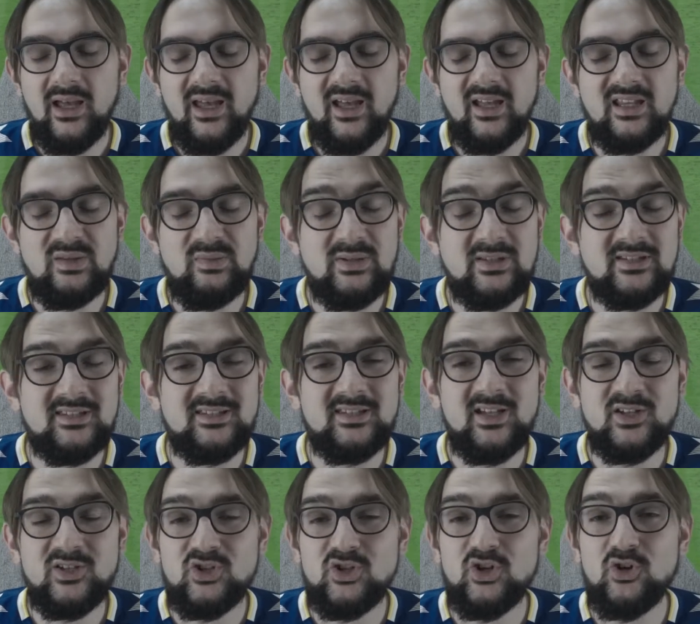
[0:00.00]
It's been
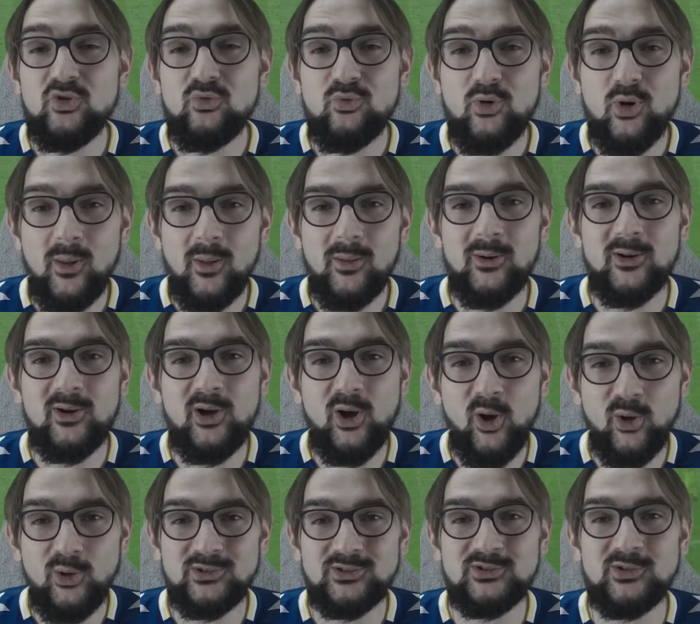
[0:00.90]
such a roller
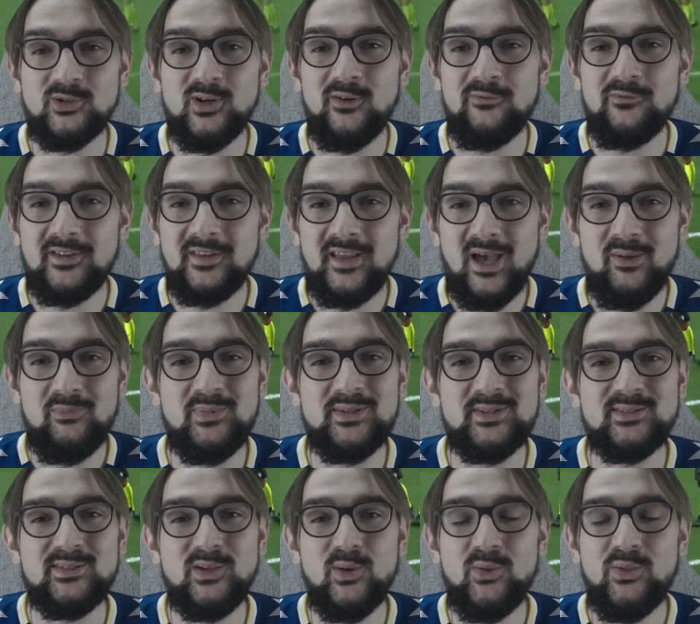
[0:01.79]
coaster of an
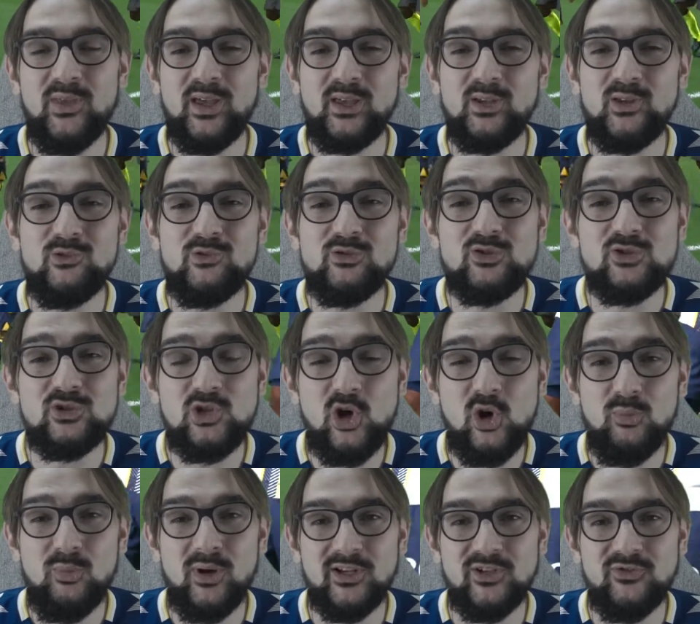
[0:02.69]
episode. Thank you
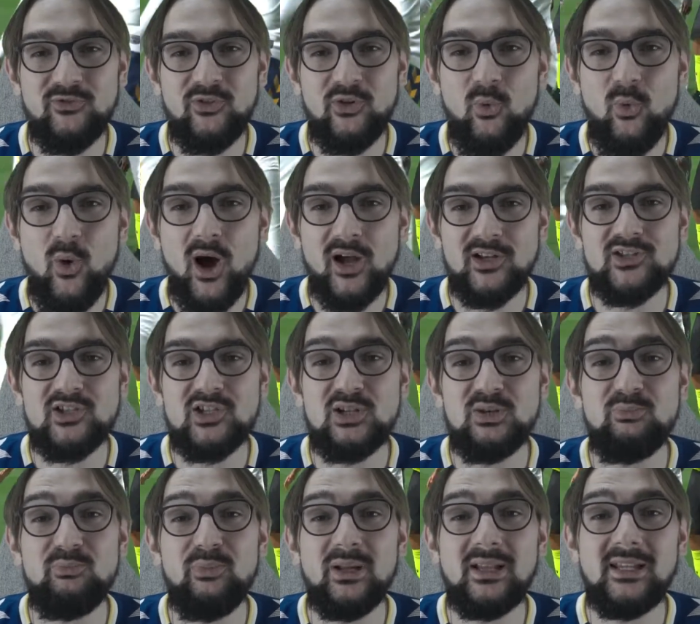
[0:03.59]
so much for
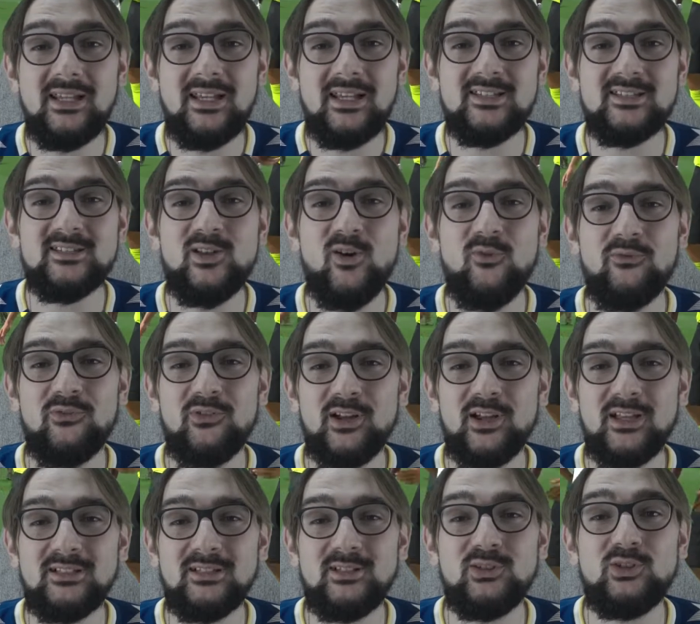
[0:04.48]
watching. Please don't
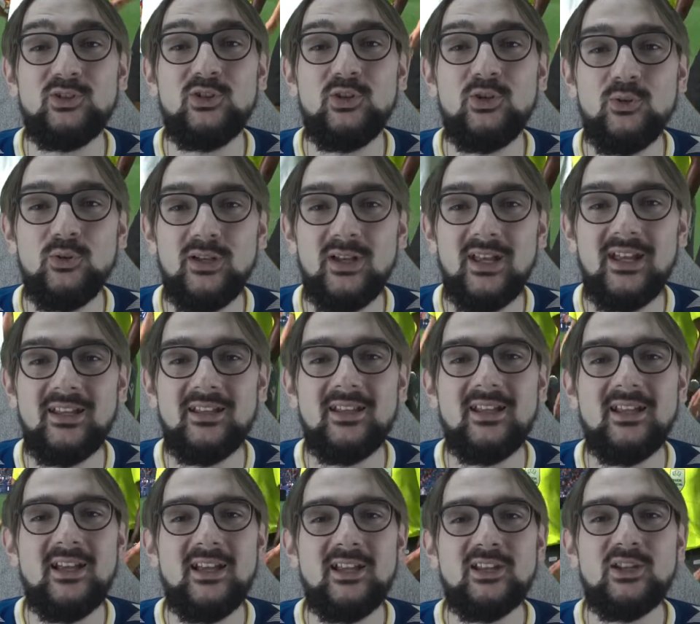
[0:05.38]
forget to tune
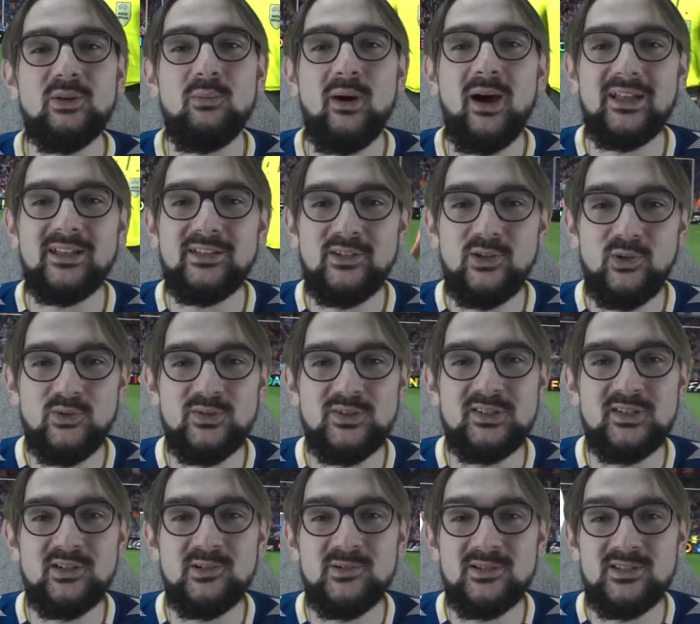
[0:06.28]
in to my new
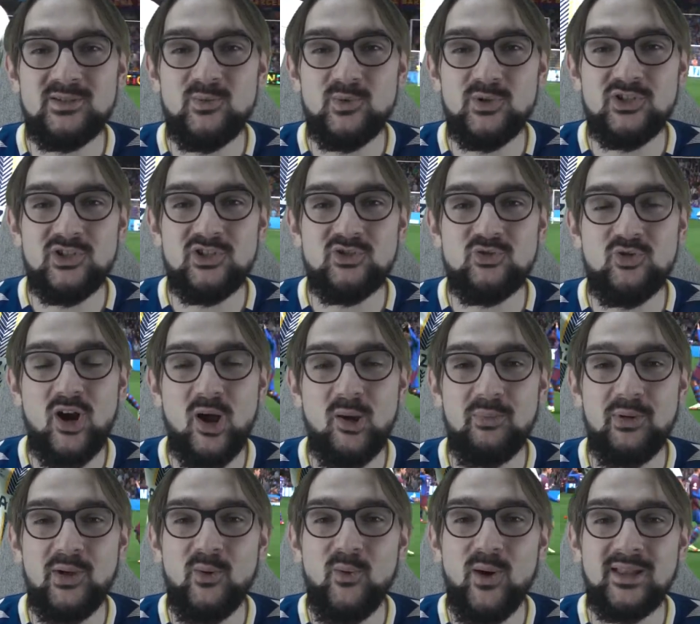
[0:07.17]
series, which is
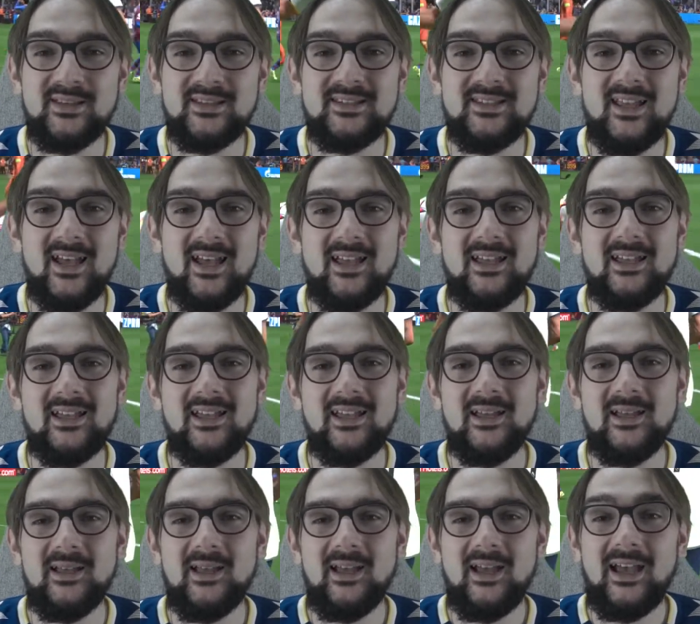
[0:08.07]
dropping Wednesday.
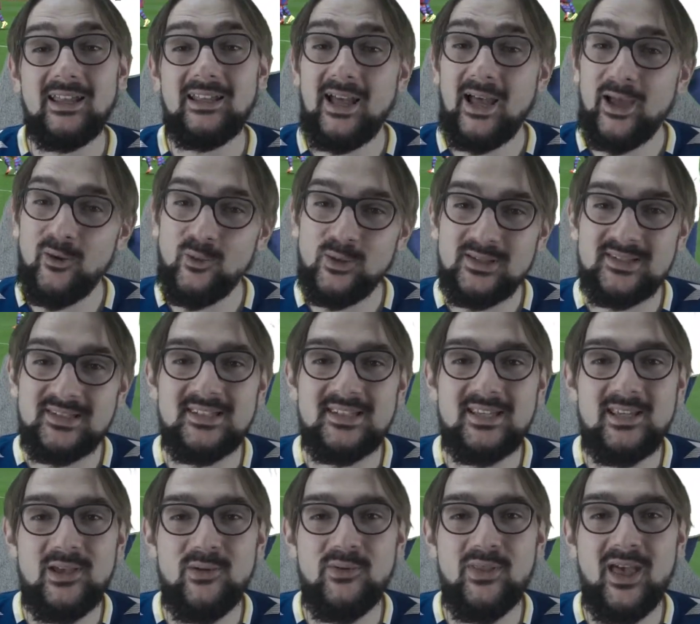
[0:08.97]
And I will
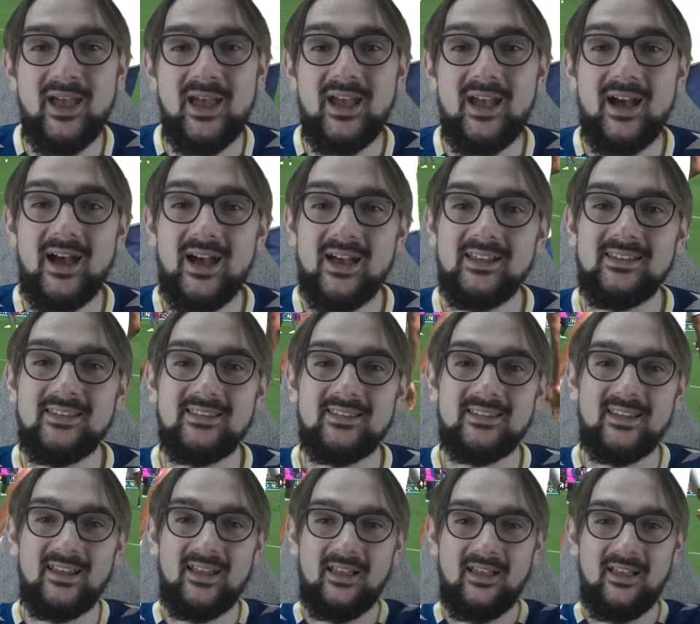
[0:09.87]
see you then,
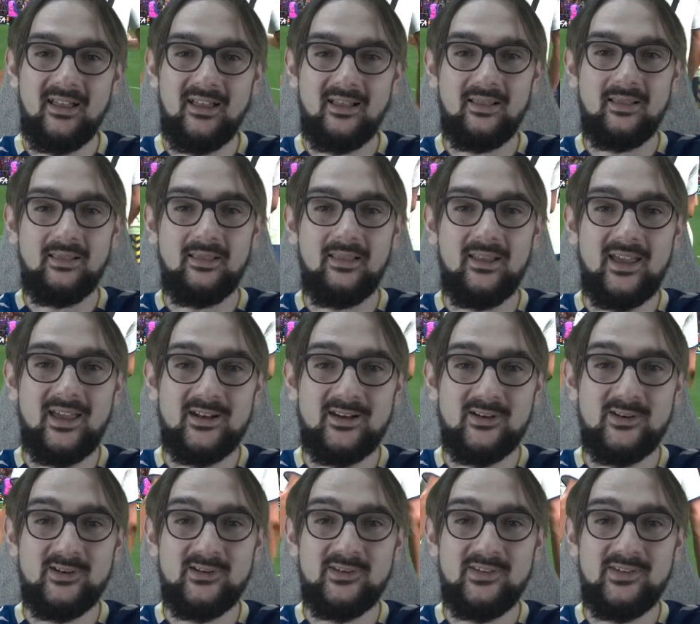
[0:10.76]
guys.
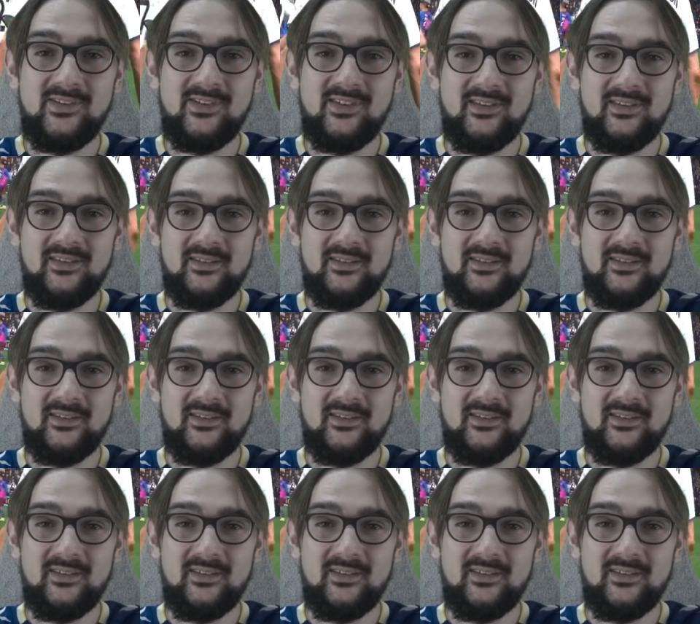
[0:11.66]
Laters.